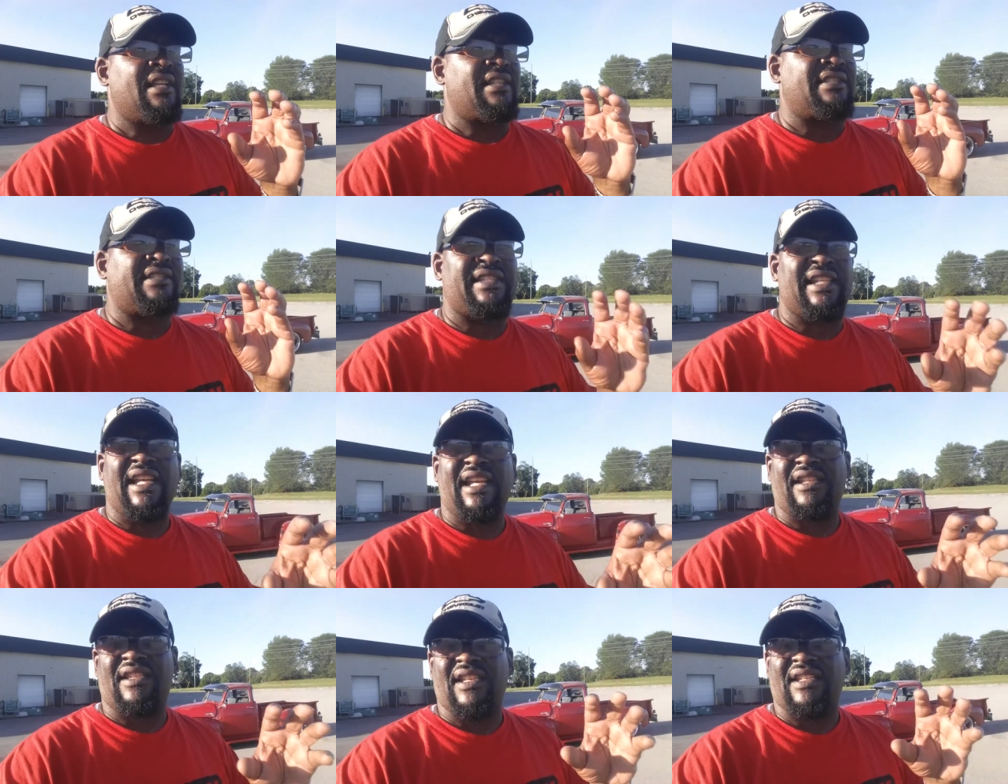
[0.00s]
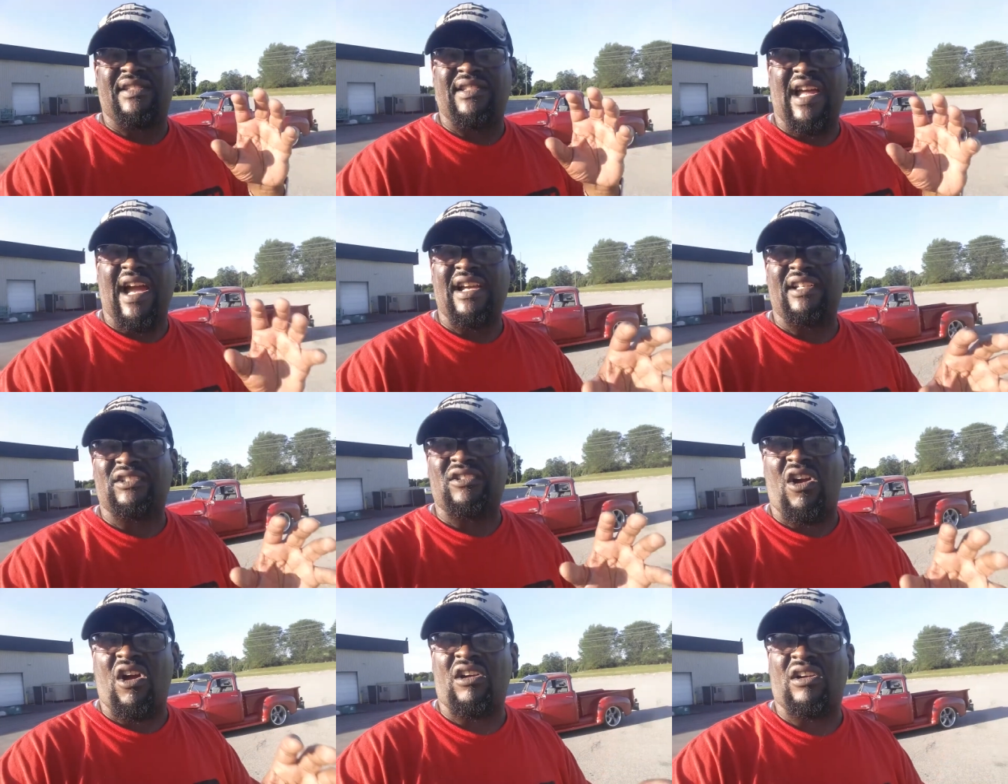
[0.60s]
see this
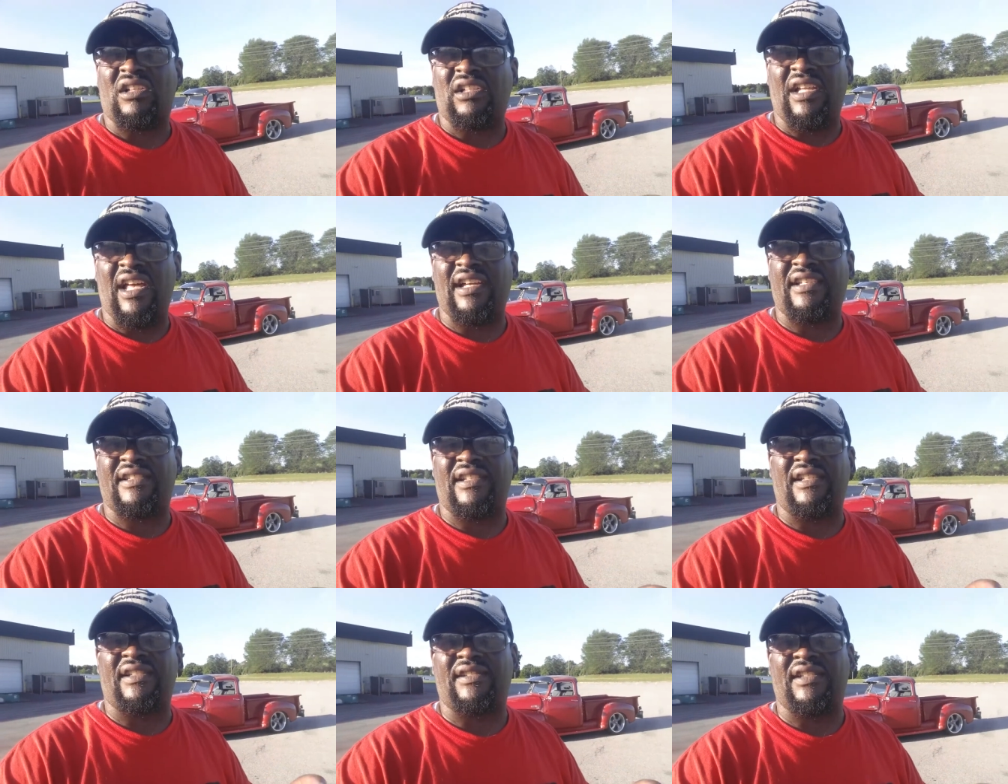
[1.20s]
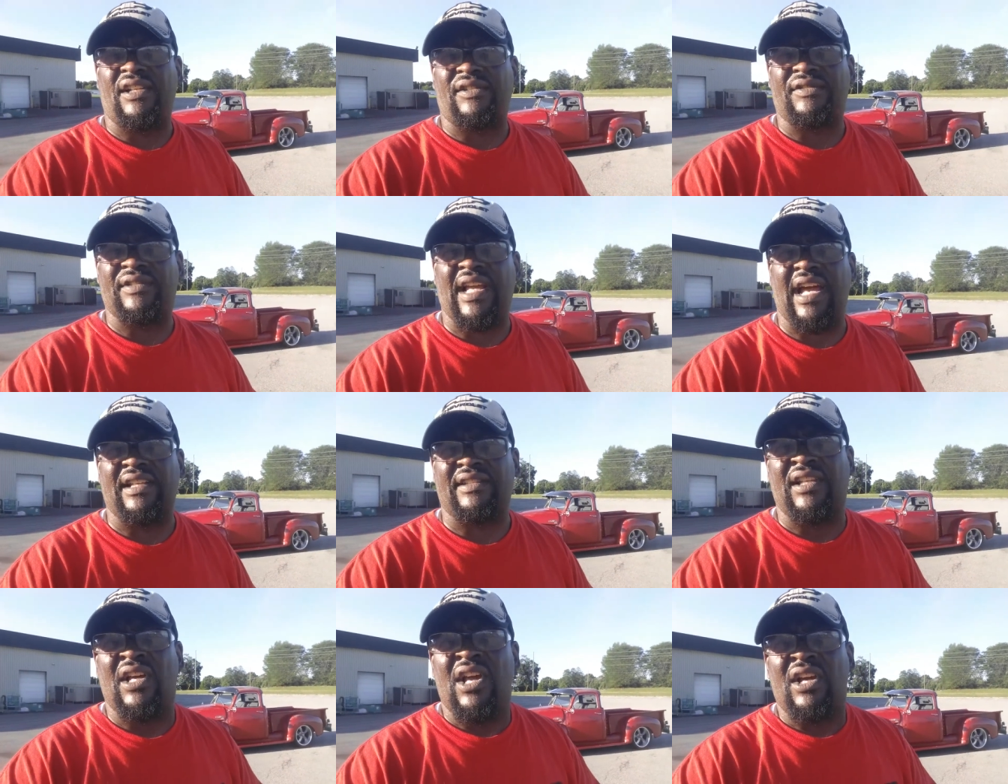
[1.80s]
nice car collection and stuff,
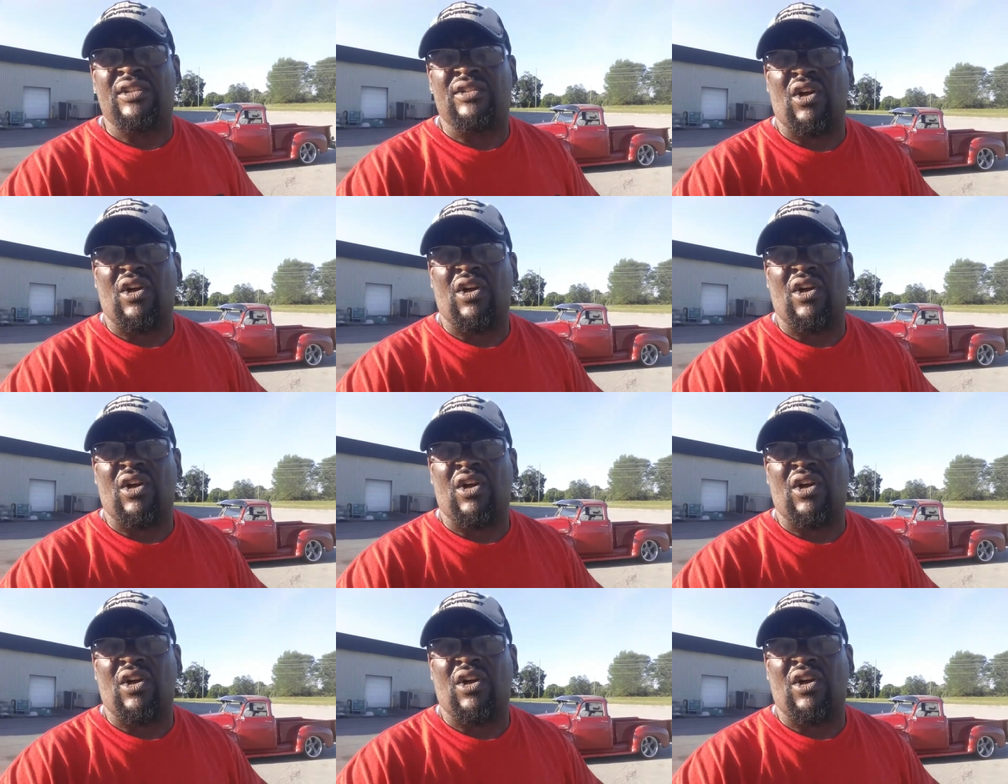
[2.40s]
guys.